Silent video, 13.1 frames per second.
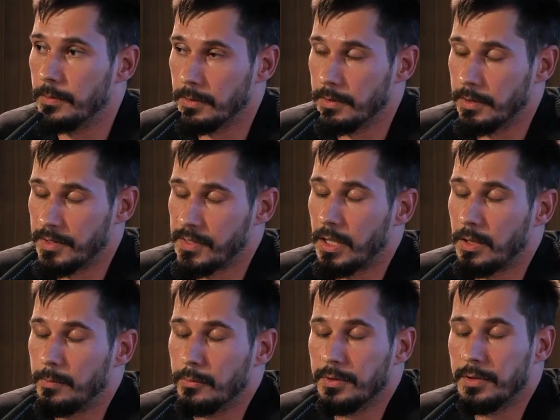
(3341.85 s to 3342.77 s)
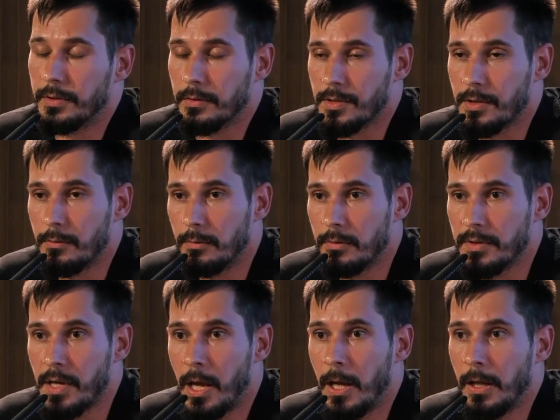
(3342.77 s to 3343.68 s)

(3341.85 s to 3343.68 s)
the Zagreb political schools,